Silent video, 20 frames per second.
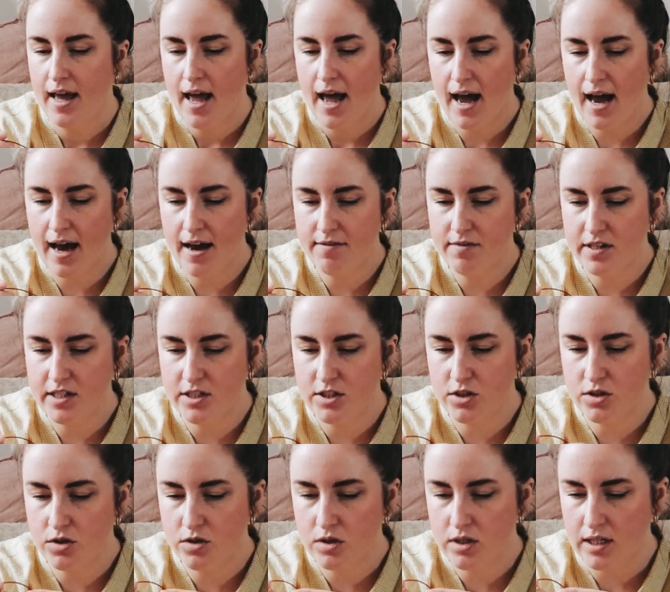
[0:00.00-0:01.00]
heavy
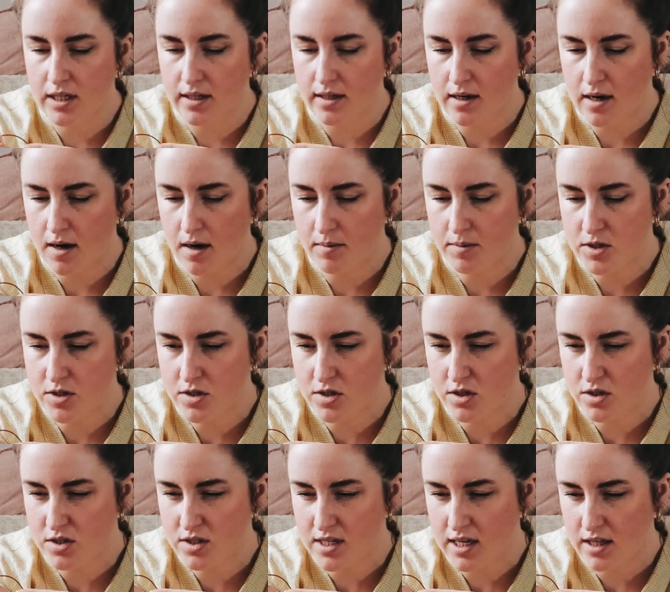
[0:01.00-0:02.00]
duty, and it almost
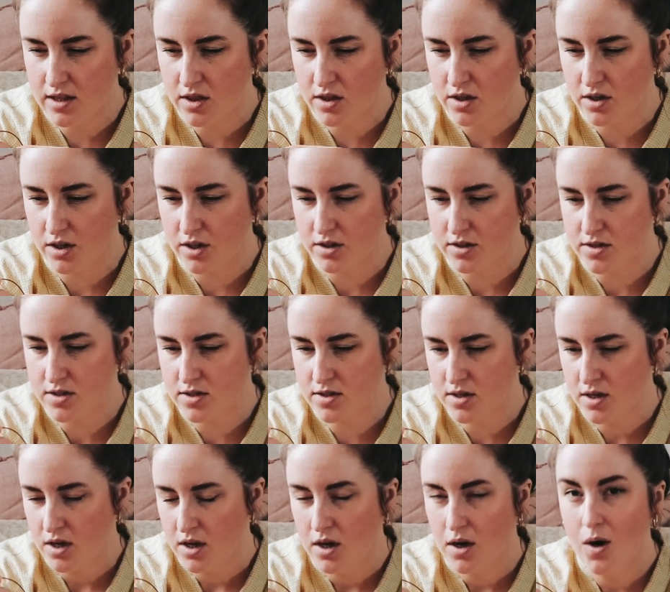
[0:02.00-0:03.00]
looks like
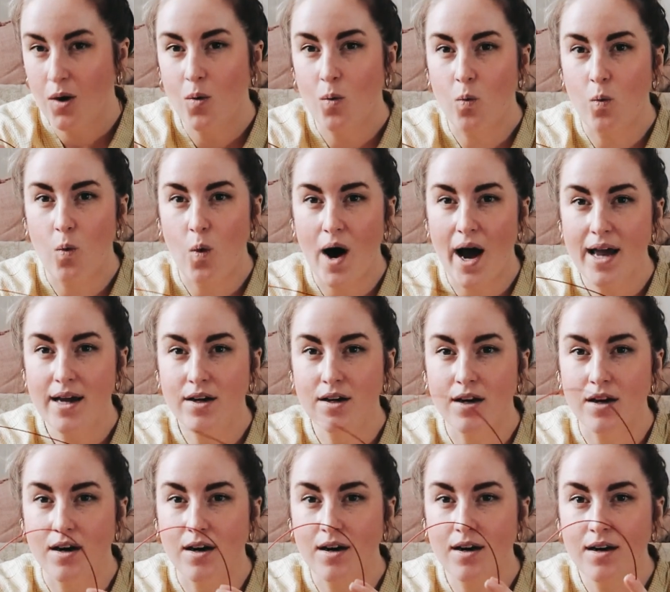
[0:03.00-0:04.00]
there's
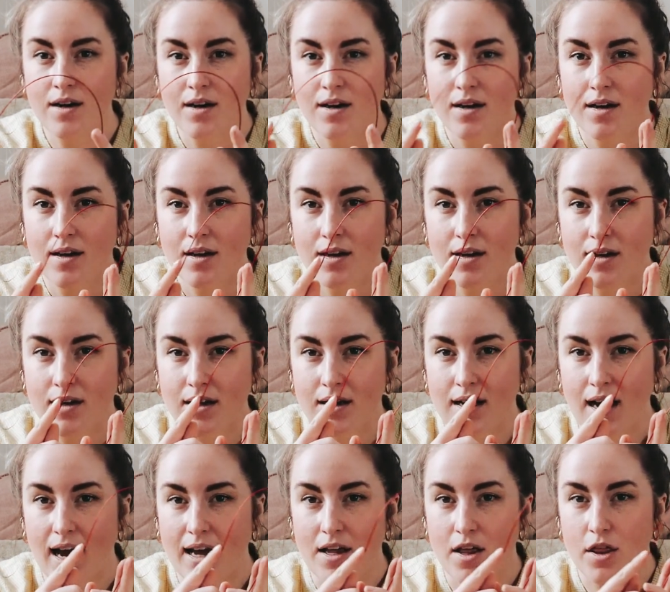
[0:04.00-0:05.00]
wire
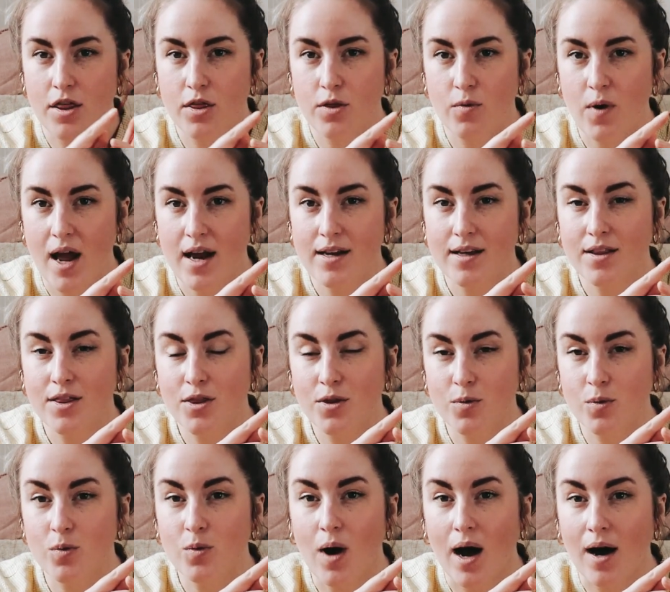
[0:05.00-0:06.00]
kind of threaded
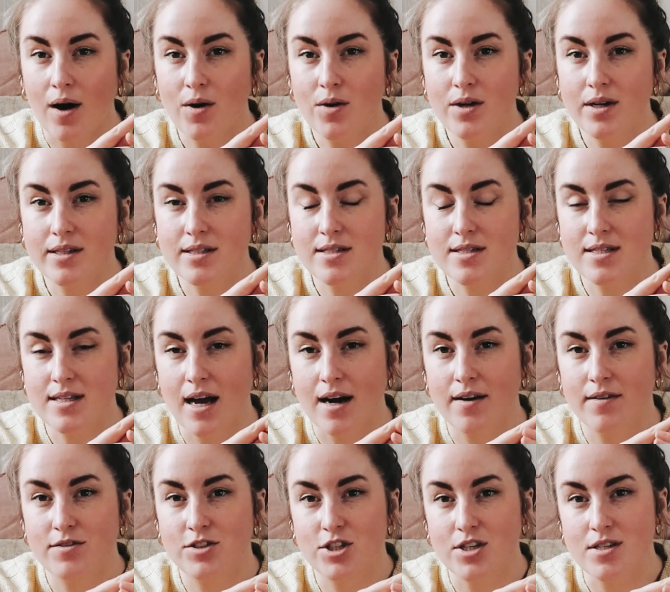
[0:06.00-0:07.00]
throughout instead
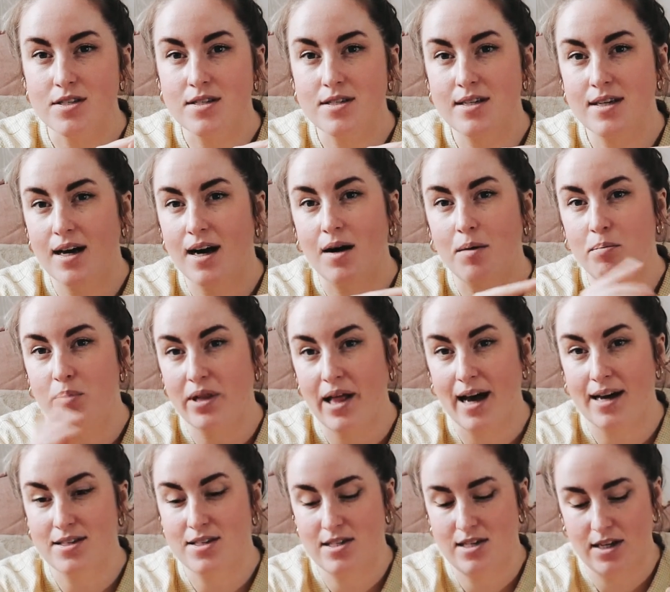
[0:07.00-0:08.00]
of just a
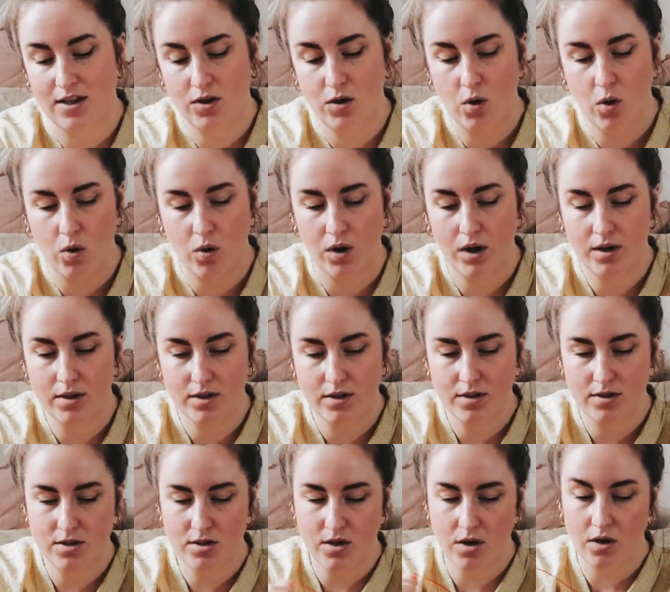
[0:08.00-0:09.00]
plastic cord.
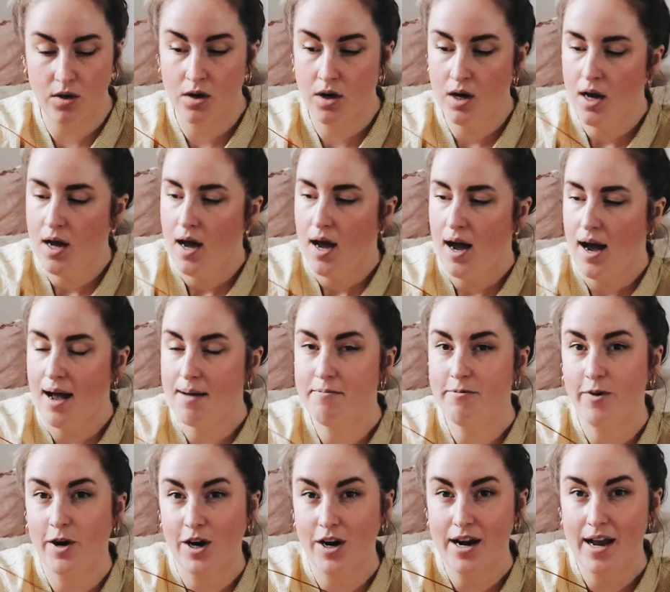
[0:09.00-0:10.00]
So I'm
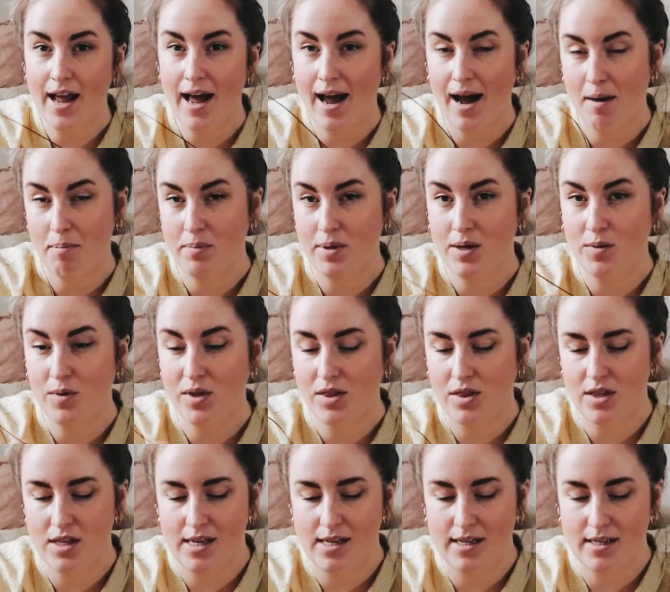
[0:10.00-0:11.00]
very happy with
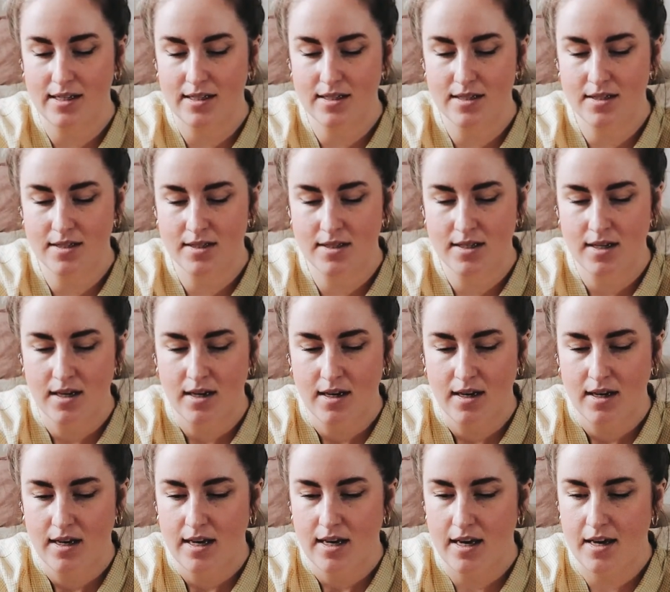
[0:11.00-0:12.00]
these.
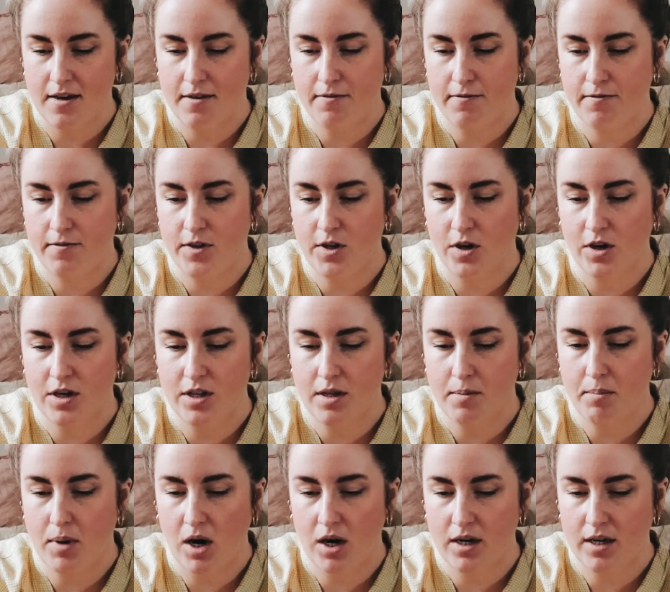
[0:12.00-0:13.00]
If you're in the
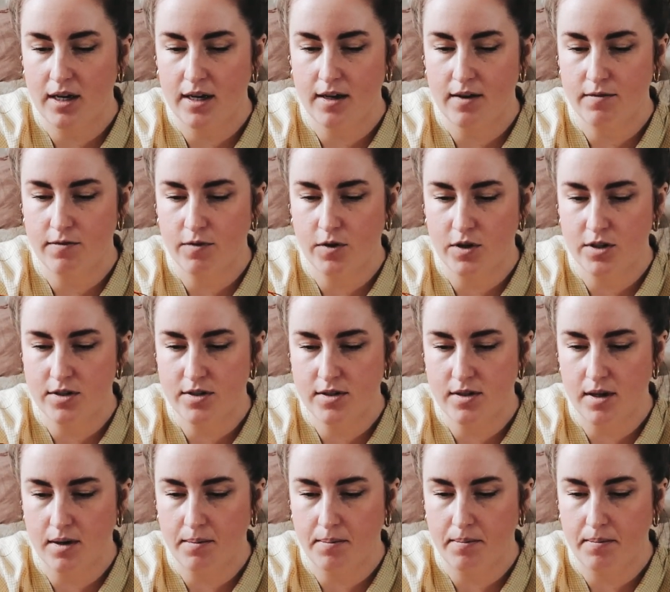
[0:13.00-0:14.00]
market for
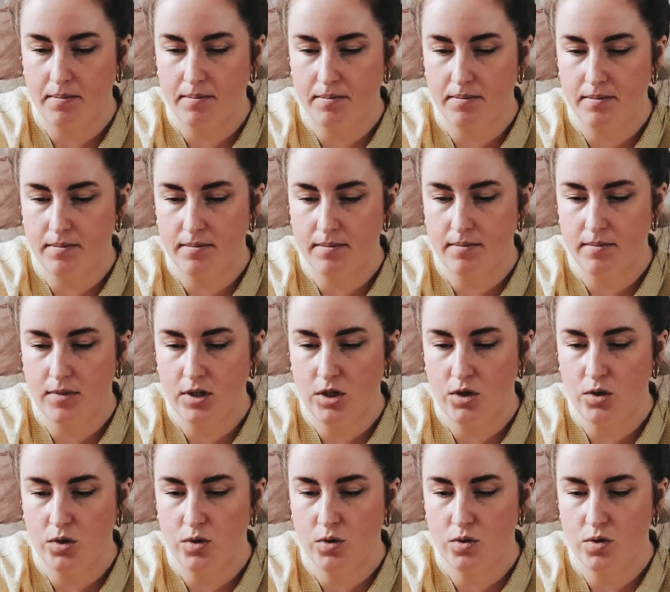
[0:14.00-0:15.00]
some
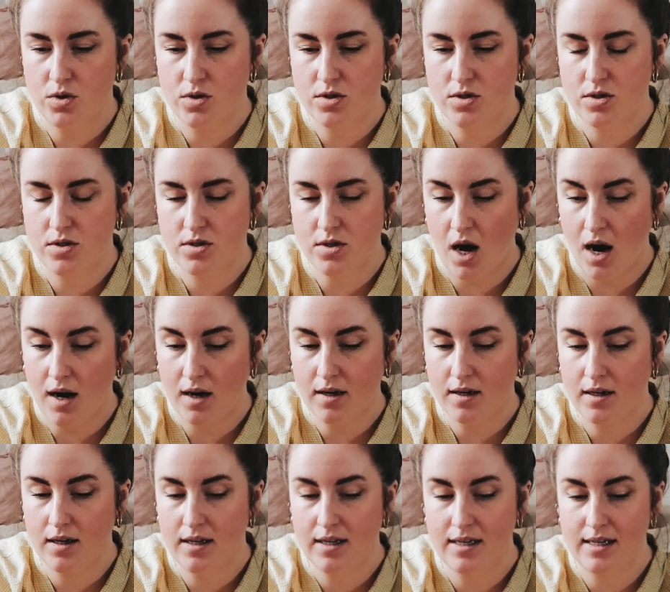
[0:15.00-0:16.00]
new sock
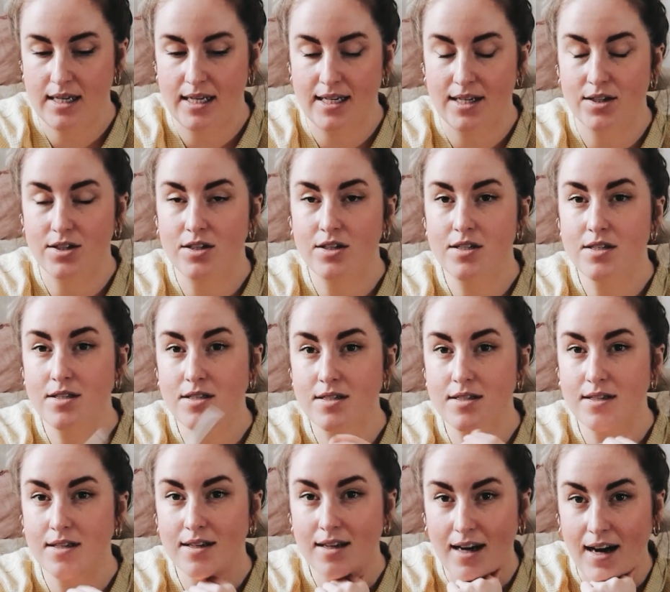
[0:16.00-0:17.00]

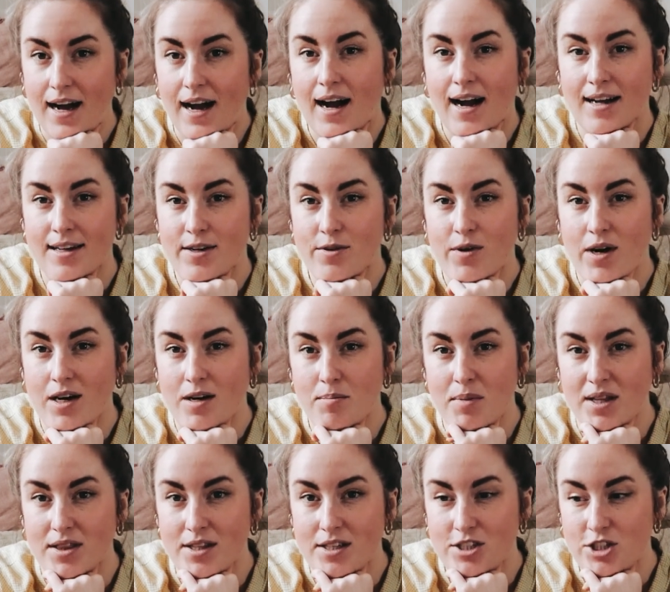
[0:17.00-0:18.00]
needles, I highly
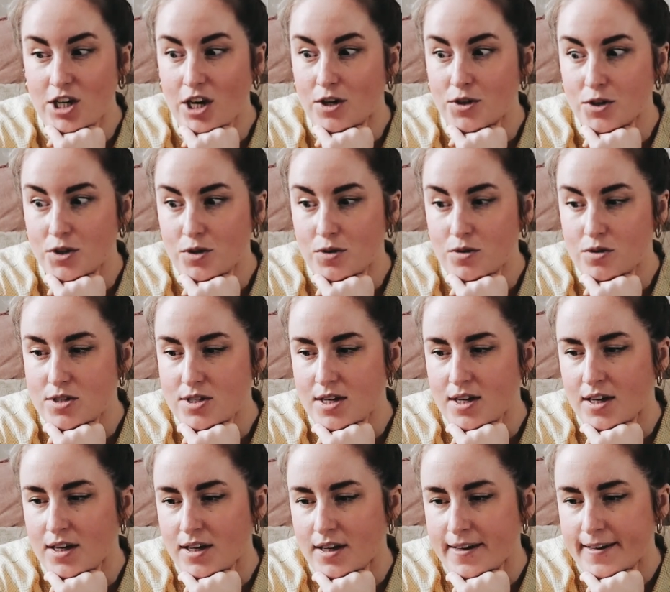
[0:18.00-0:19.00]
recommend the Chowgus.
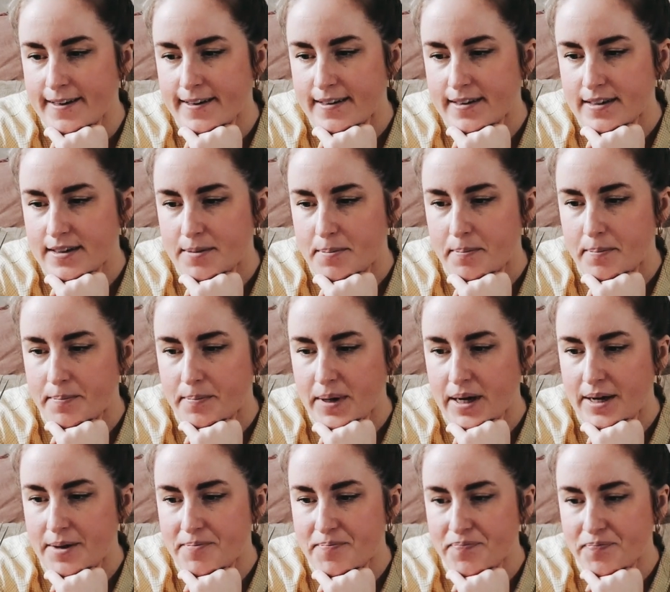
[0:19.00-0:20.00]

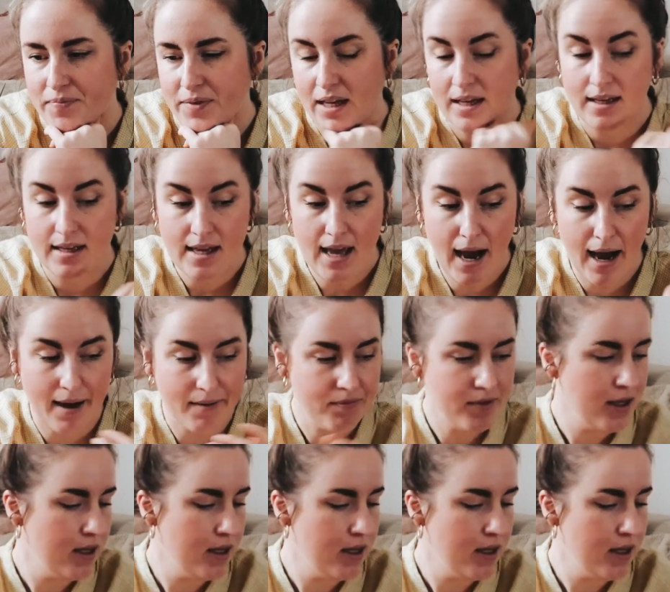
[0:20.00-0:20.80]
But yeah,